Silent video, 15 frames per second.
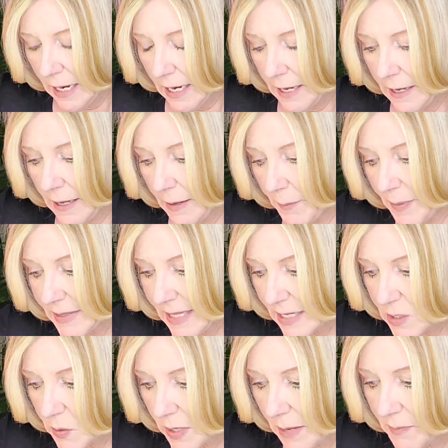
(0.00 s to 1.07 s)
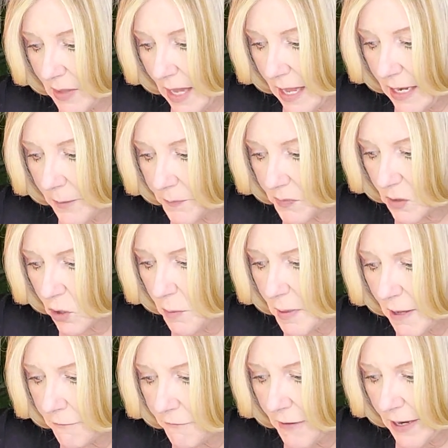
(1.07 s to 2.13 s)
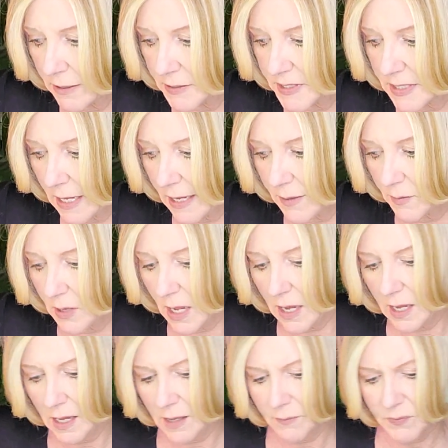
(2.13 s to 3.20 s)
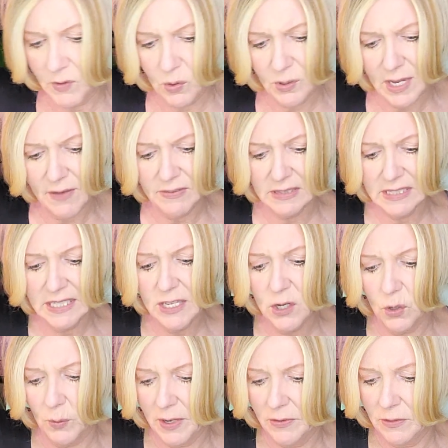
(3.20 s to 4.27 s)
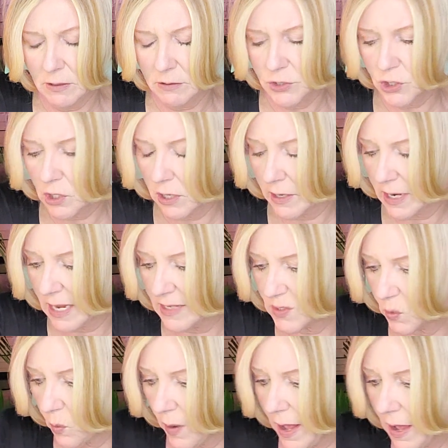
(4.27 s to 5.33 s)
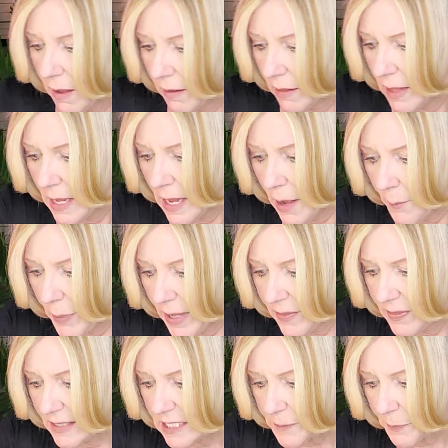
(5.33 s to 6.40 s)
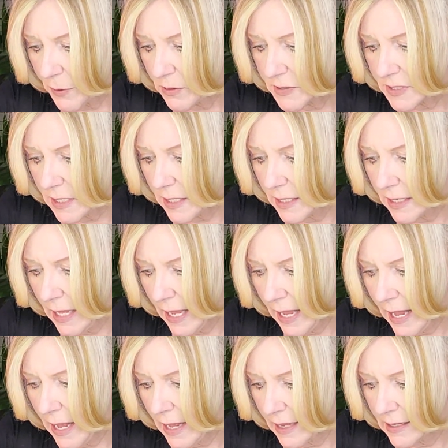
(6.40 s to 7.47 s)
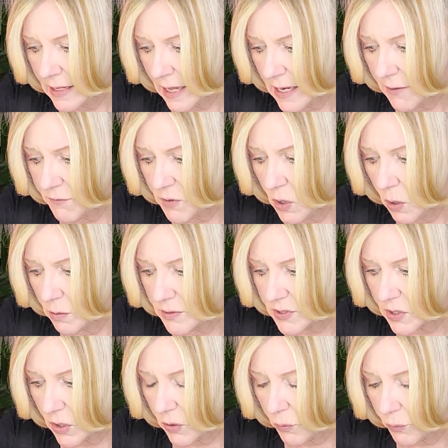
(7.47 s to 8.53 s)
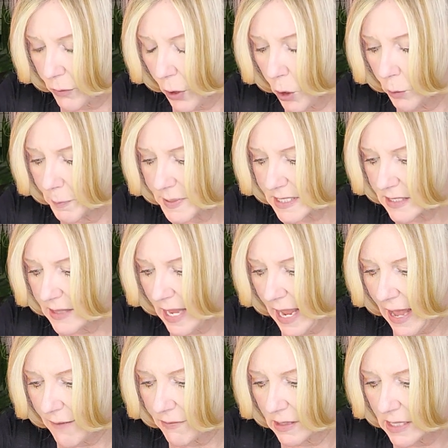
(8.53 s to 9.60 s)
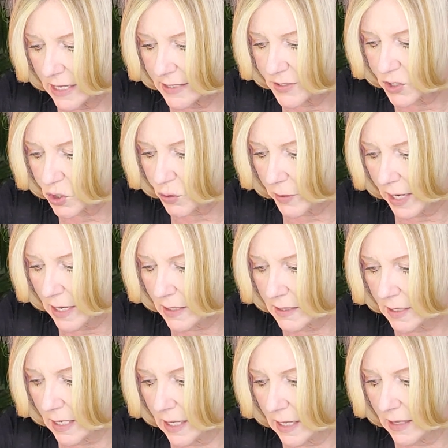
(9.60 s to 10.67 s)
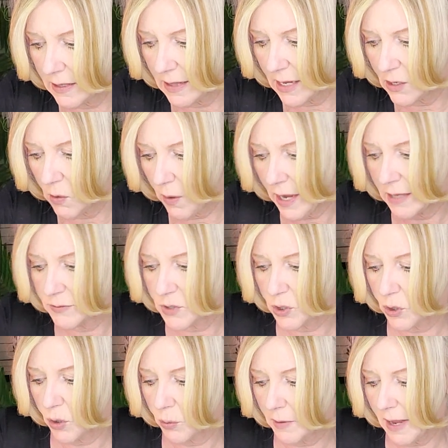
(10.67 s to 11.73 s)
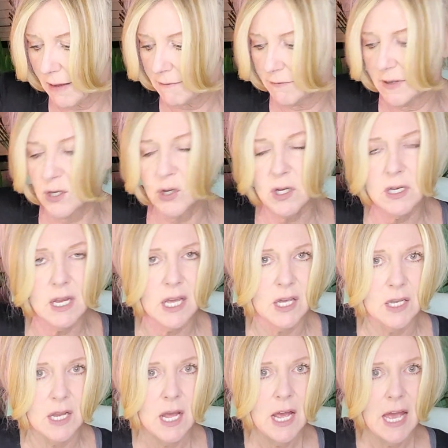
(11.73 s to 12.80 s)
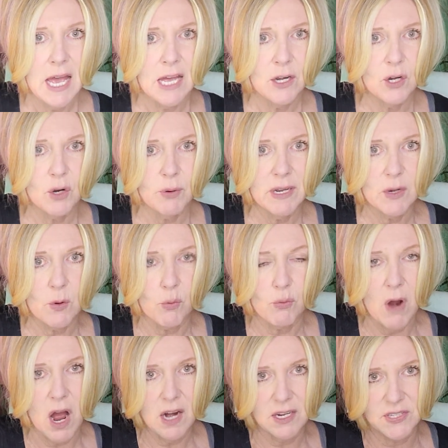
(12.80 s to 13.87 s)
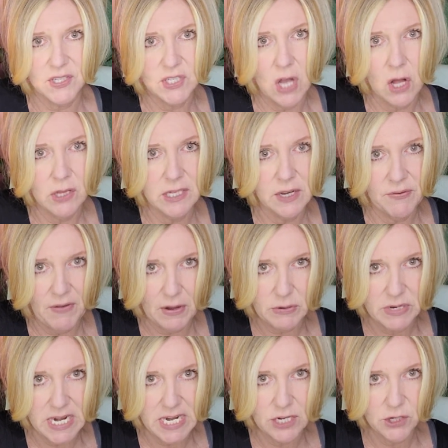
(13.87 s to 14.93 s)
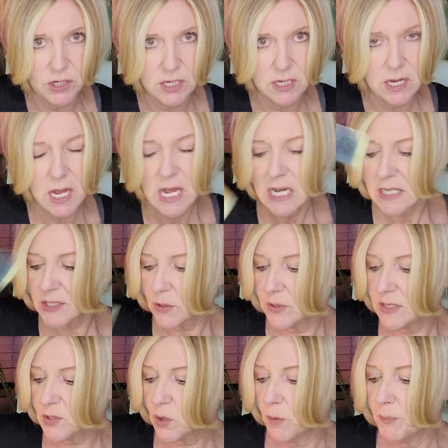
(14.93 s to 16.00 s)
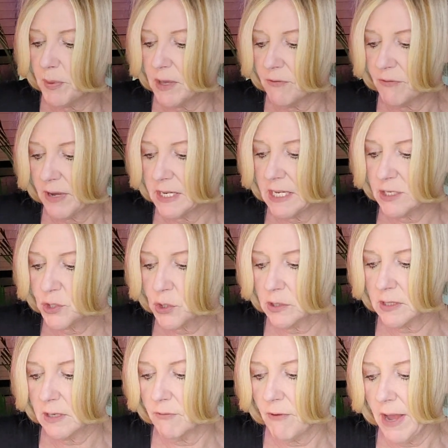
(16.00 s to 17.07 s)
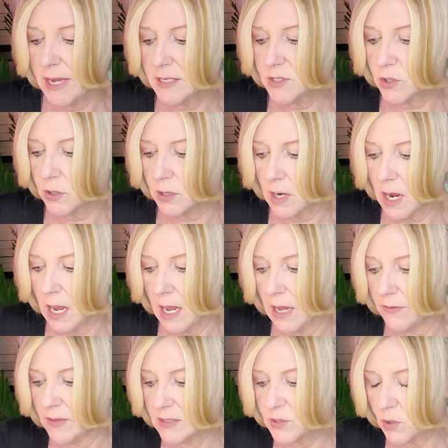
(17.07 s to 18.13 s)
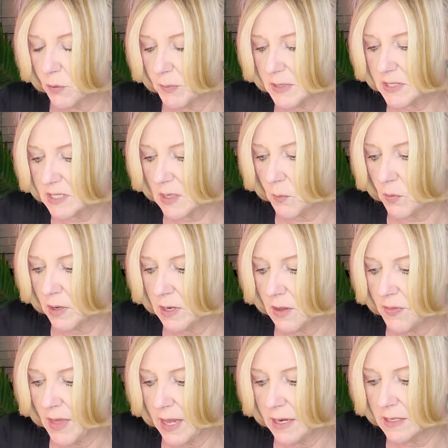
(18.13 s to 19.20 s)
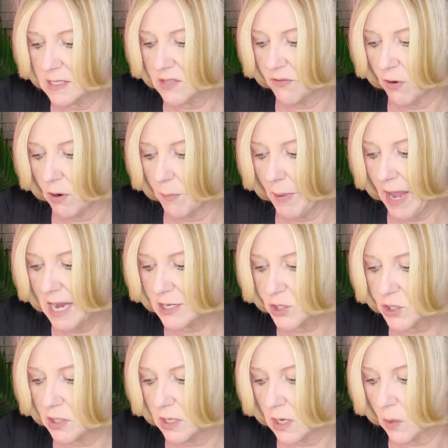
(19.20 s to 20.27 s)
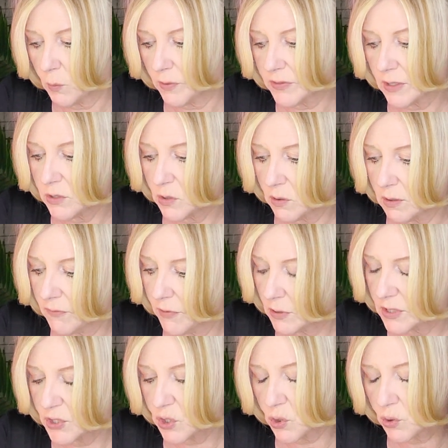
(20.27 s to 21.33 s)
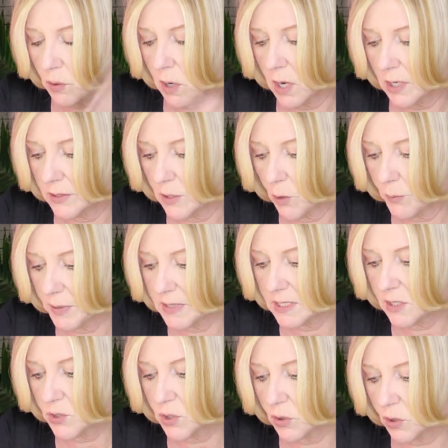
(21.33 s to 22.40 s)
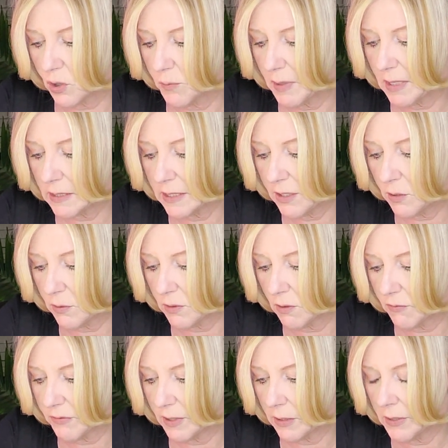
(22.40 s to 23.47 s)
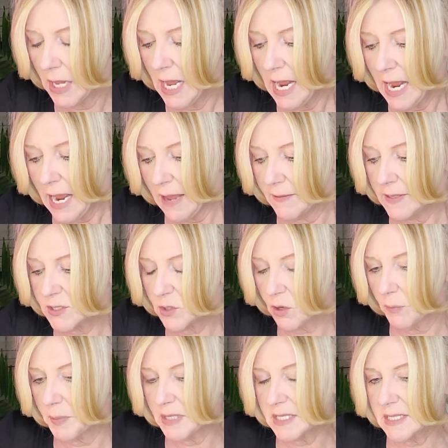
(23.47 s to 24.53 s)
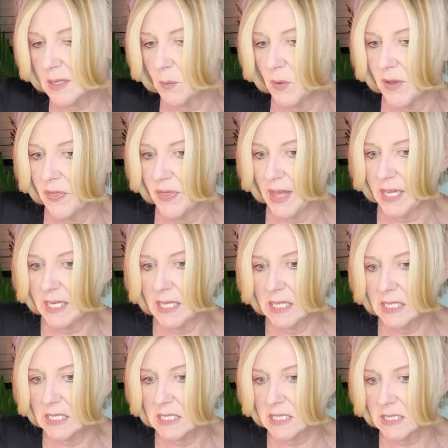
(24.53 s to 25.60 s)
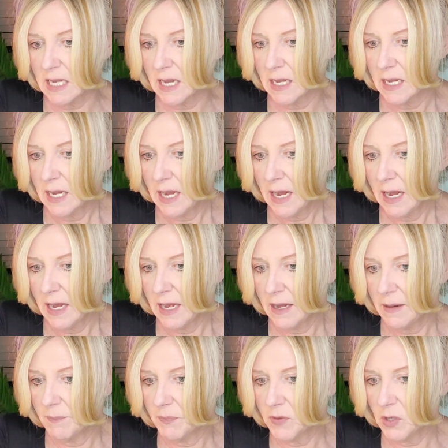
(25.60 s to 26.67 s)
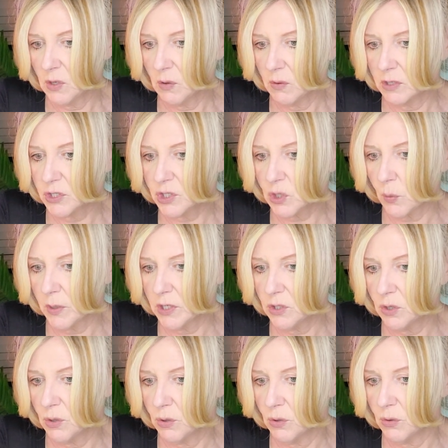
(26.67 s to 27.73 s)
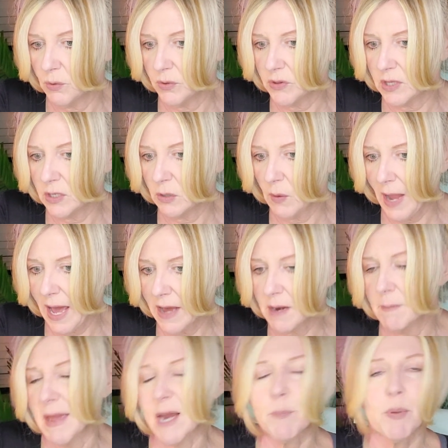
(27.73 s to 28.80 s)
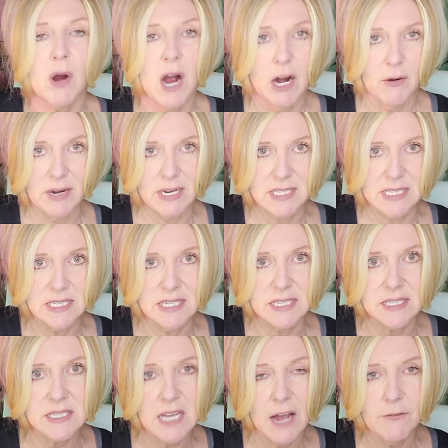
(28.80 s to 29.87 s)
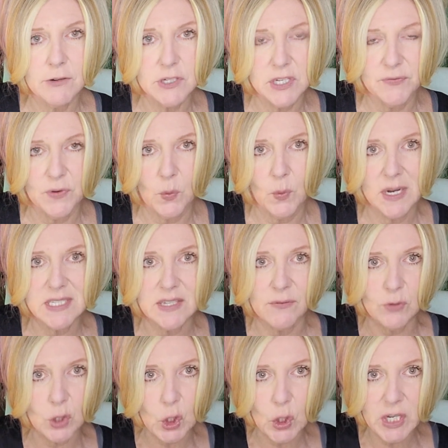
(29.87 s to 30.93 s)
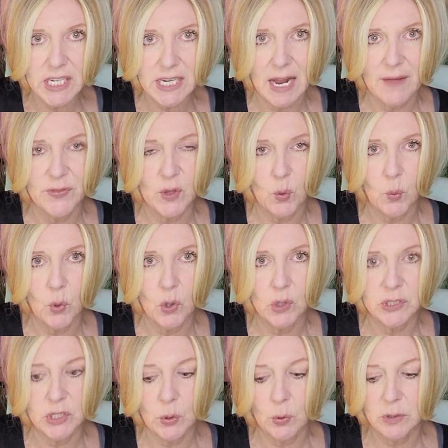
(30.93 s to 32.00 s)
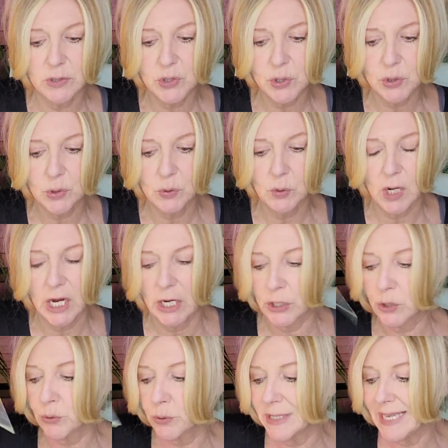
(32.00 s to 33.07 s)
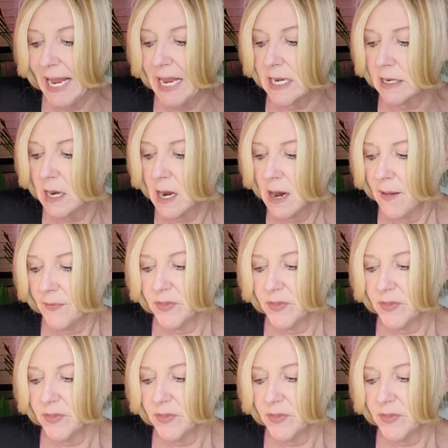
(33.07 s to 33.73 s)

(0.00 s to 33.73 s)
Uh, but that's what I'm getting. Could be a fire sign, uh, could have Leo in their chart as well. But this person uh, kind of knows the ropes. They have a lot of strength, and they know how to create vision and, and create a rock solid foundation. So this could be a financial advisor. Uh, this could be someone that is very passionate on what they do and very strong in their position, could be a leader in their field. And this could be someone that is... Uh, Uh, you know, showing you, the, you know, how to make progress and discover different ways of looking at the world in order to uh, create